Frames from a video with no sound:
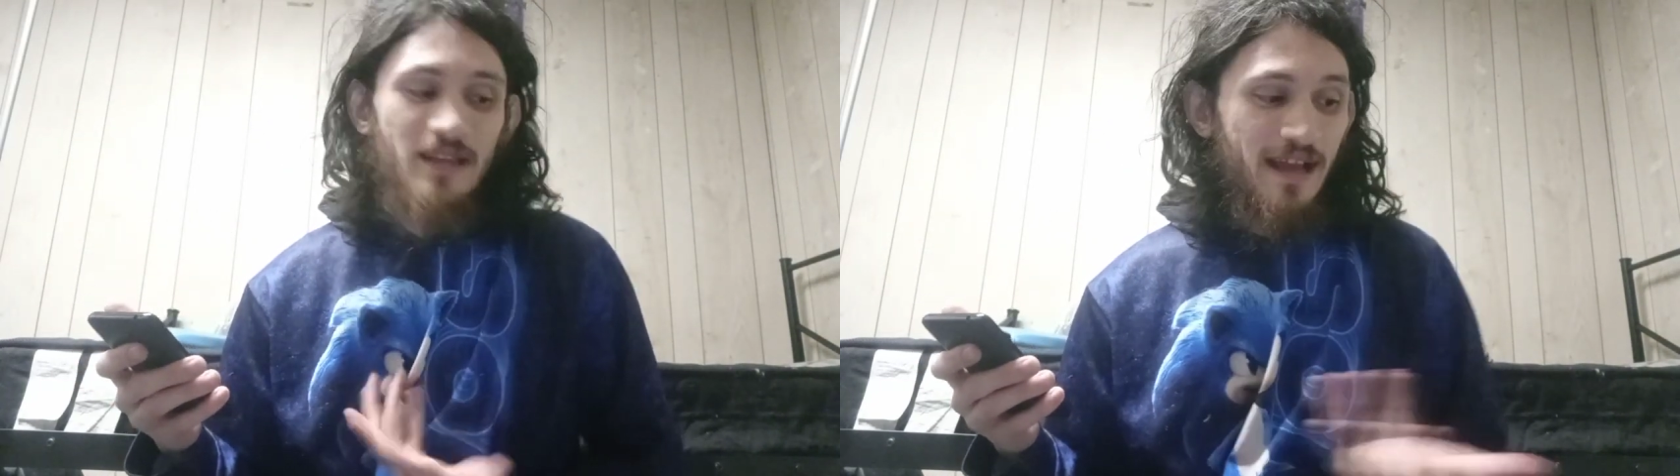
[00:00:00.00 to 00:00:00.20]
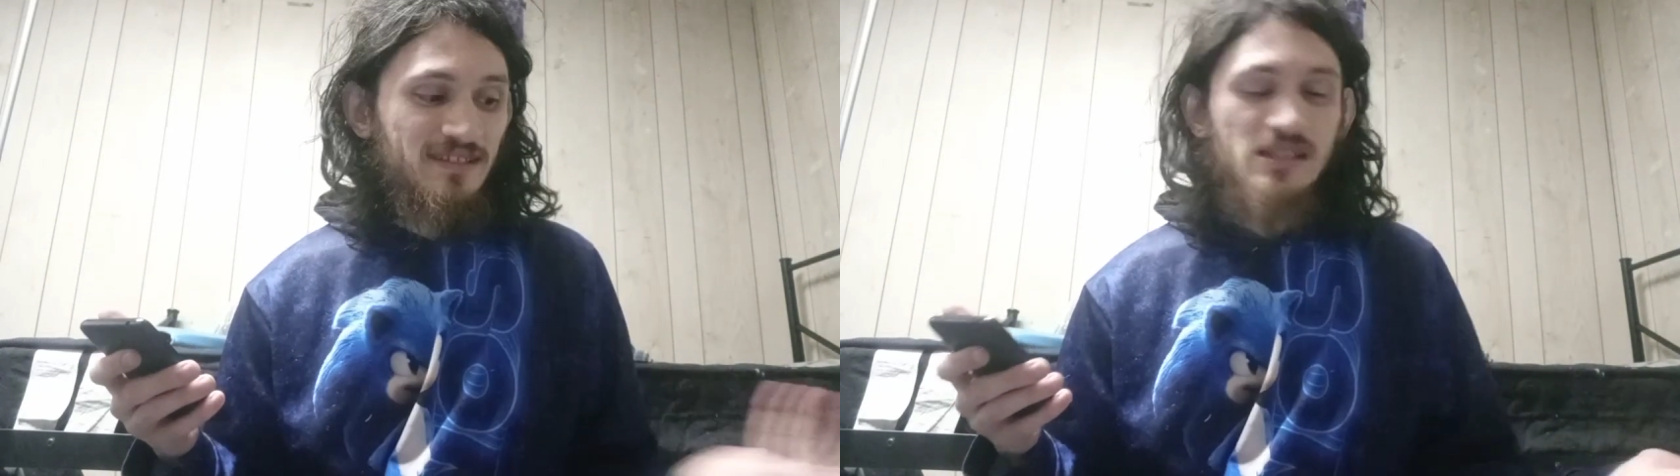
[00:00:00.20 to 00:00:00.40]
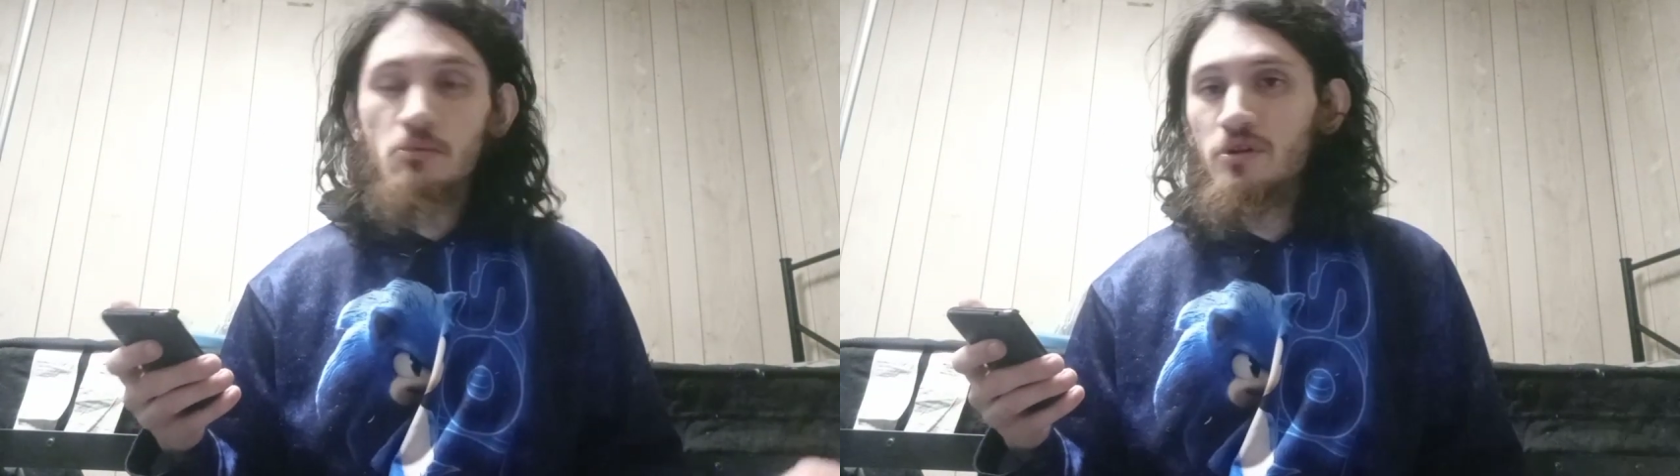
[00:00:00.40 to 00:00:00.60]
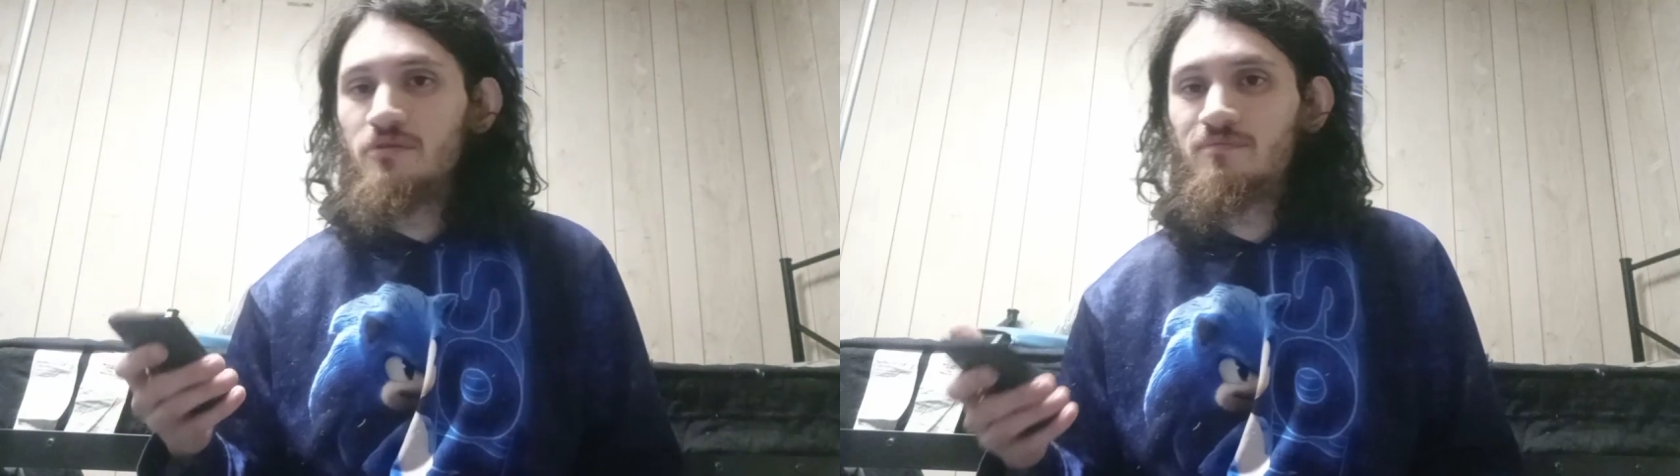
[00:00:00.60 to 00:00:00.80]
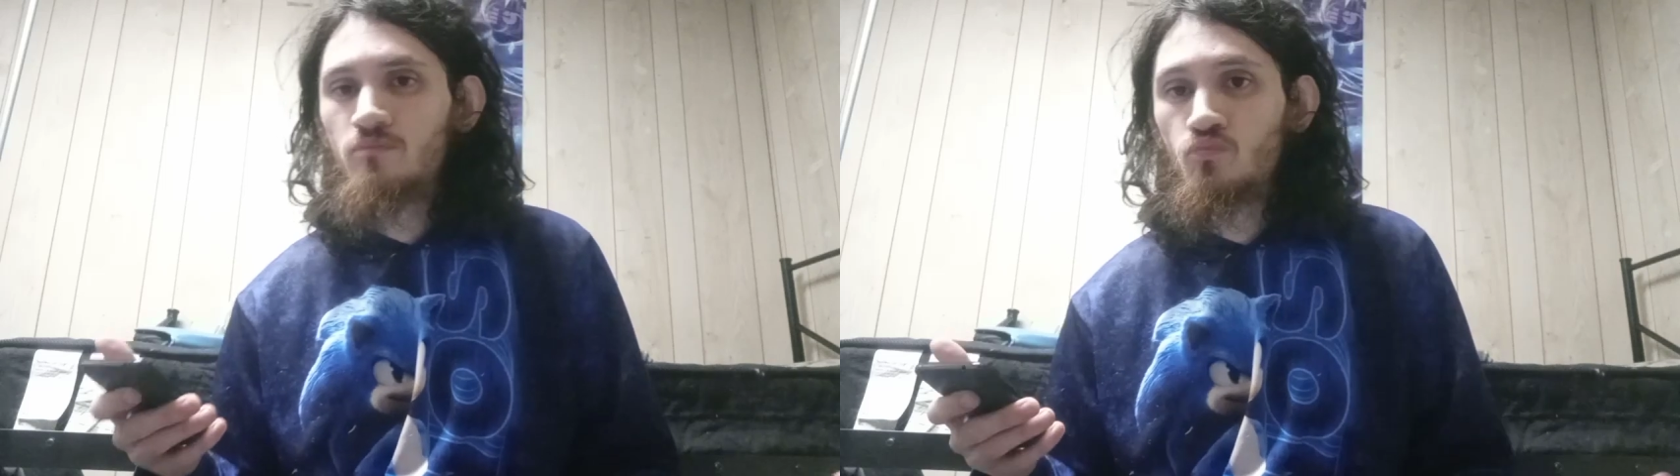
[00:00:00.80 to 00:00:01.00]
as someone
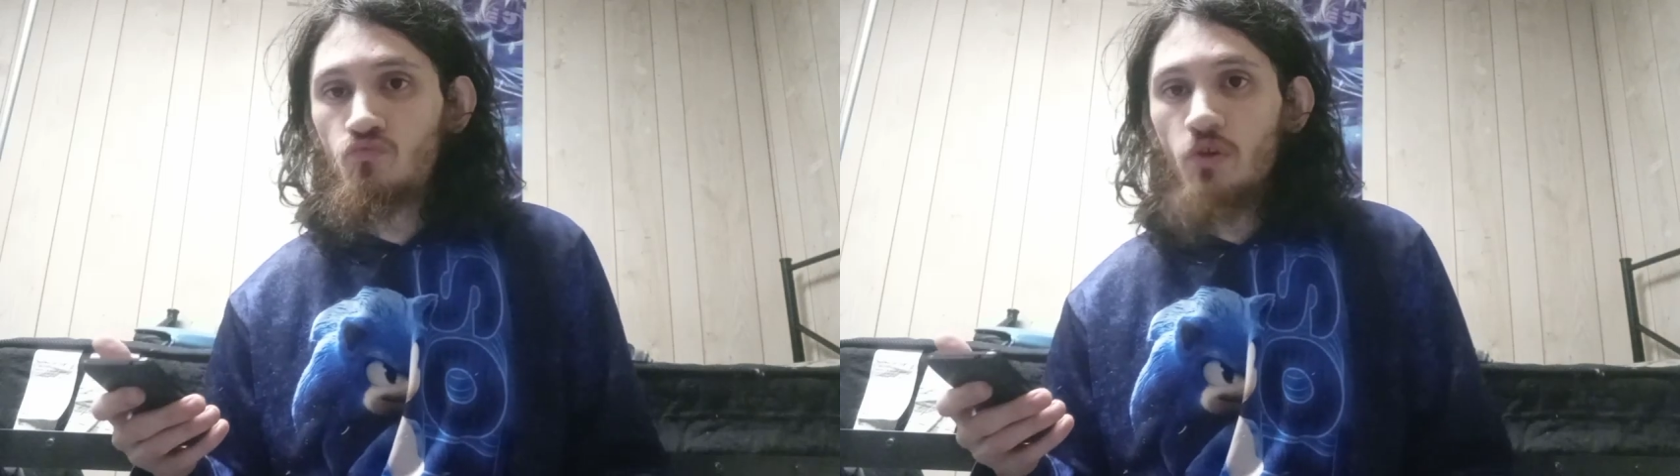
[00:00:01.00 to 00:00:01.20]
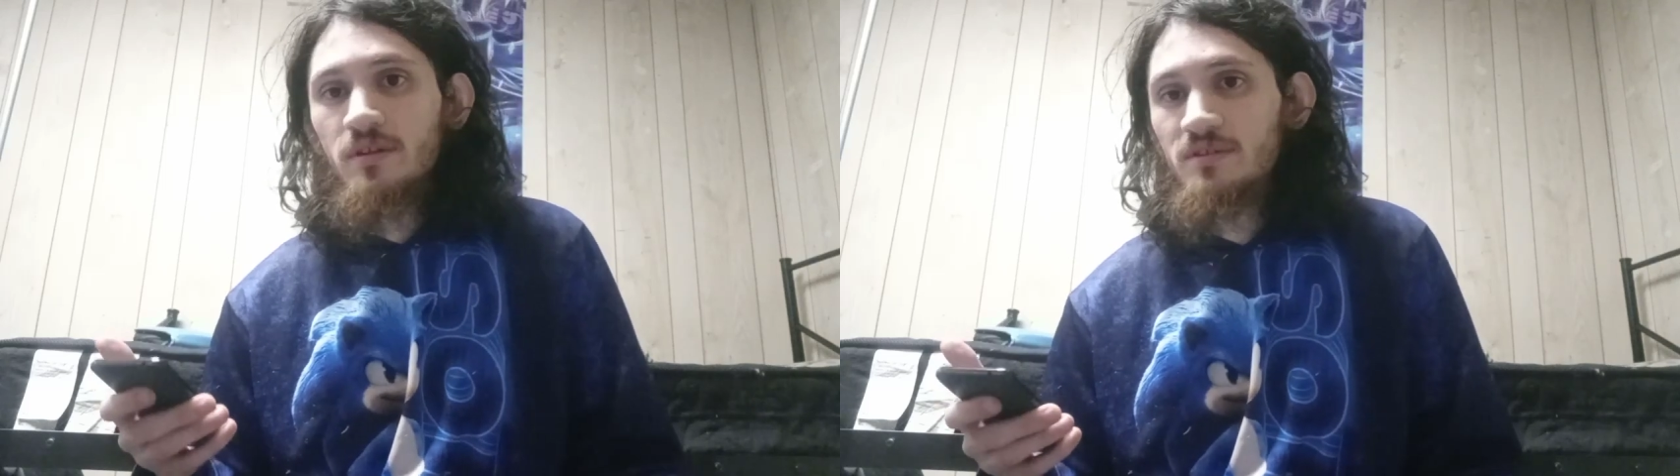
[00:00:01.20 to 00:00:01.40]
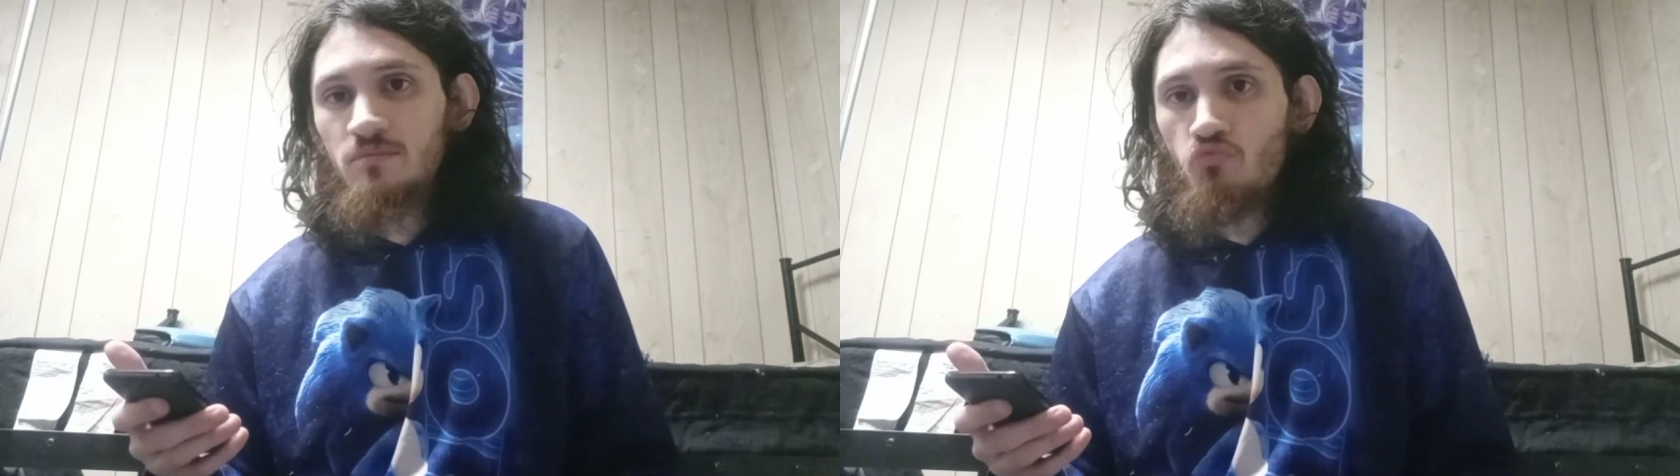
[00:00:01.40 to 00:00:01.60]
who does